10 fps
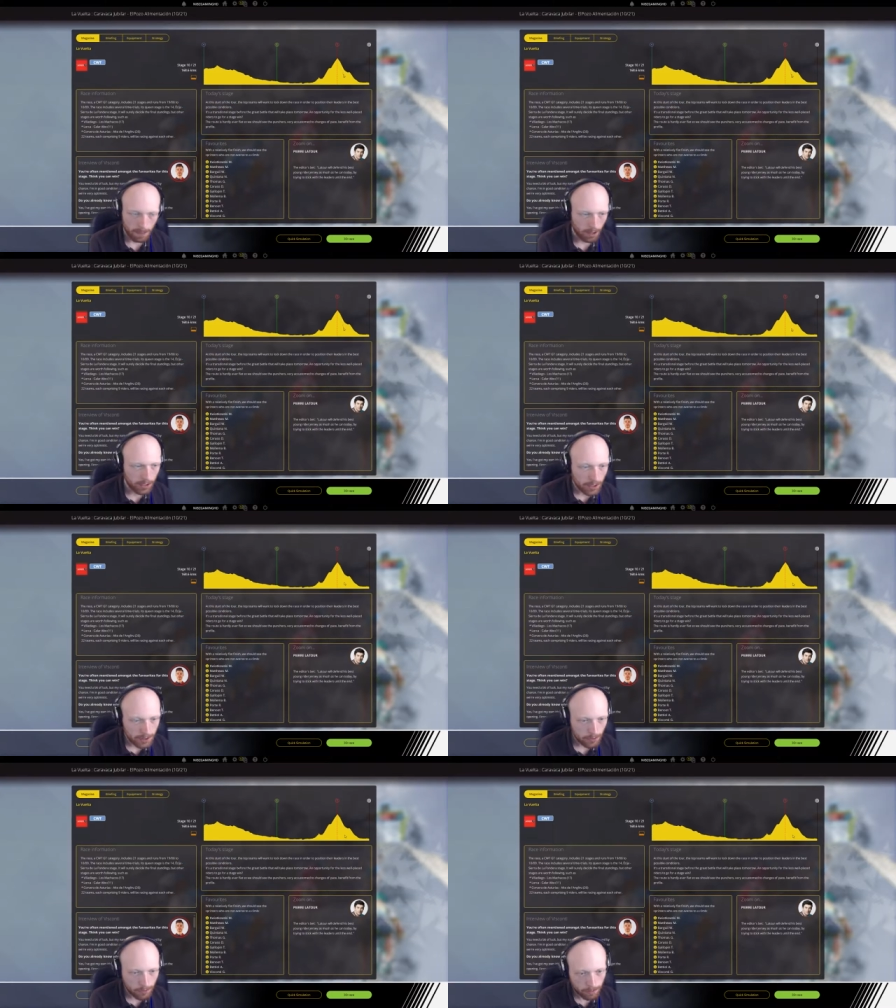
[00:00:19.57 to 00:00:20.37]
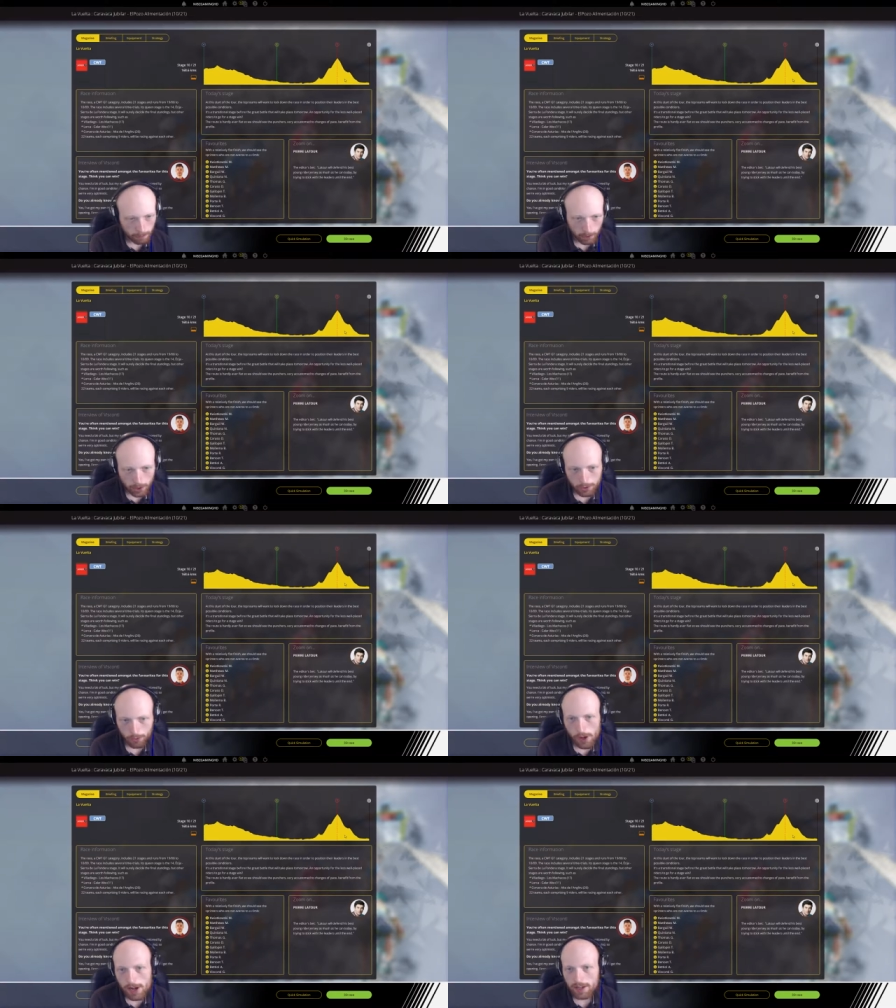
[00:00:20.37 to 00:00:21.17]
I kind of, I'm kind of
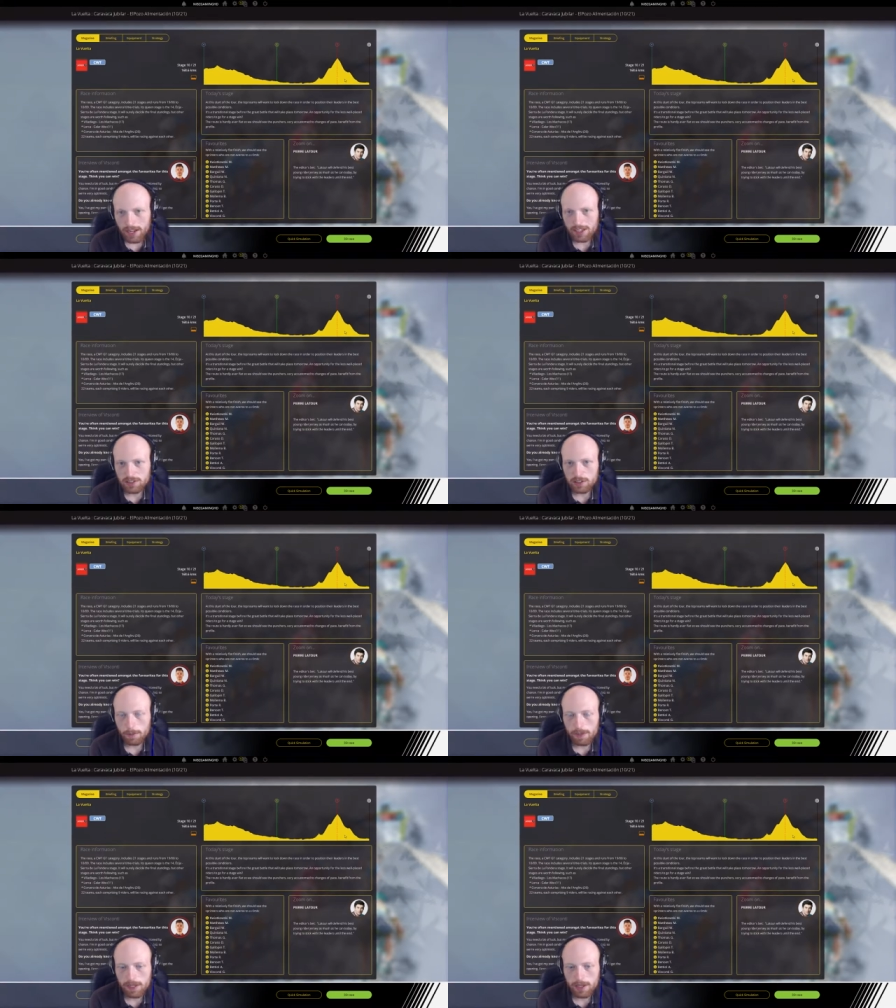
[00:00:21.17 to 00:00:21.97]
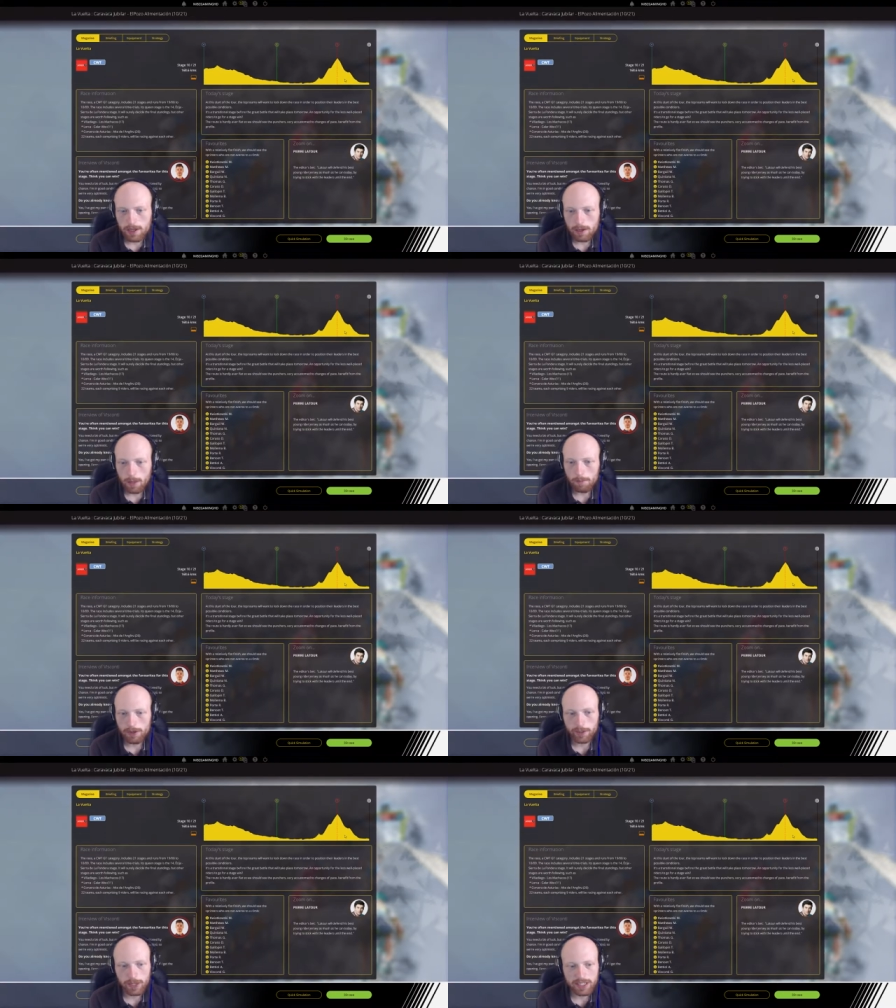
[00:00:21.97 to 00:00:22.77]
feeling that it's going to be a, a
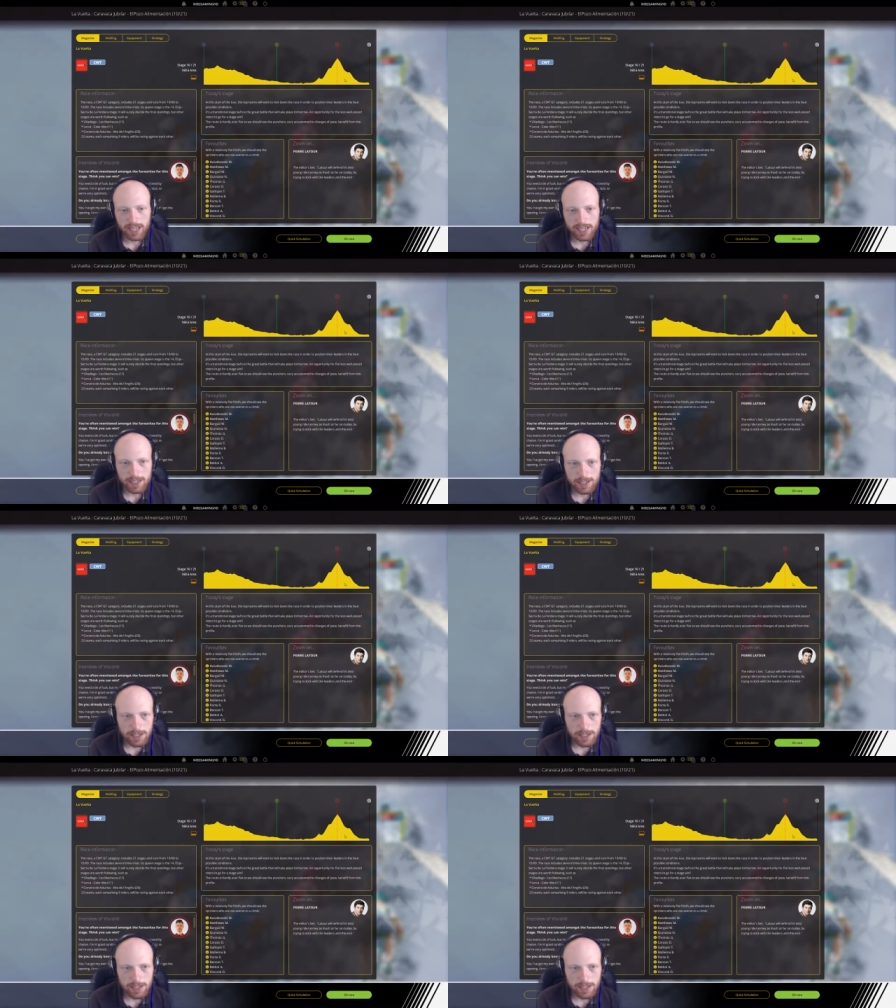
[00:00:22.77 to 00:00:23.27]
breakaway day,